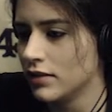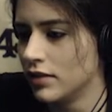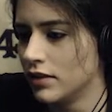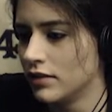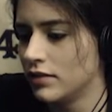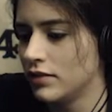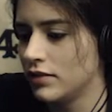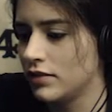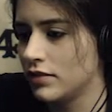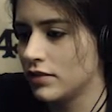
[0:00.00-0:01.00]

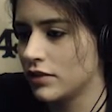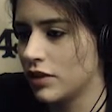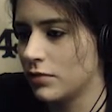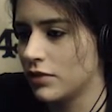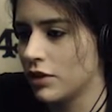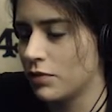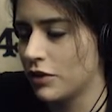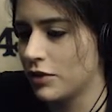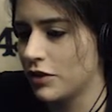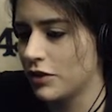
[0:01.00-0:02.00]
No, no,
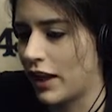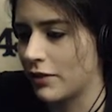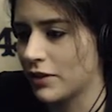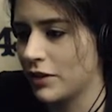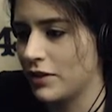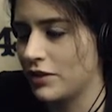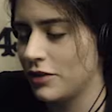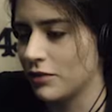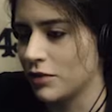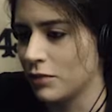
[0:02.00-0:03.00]
we don't want to do that. We don't want
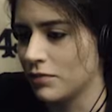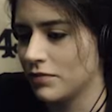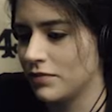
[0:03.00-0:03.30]
to do... Nope.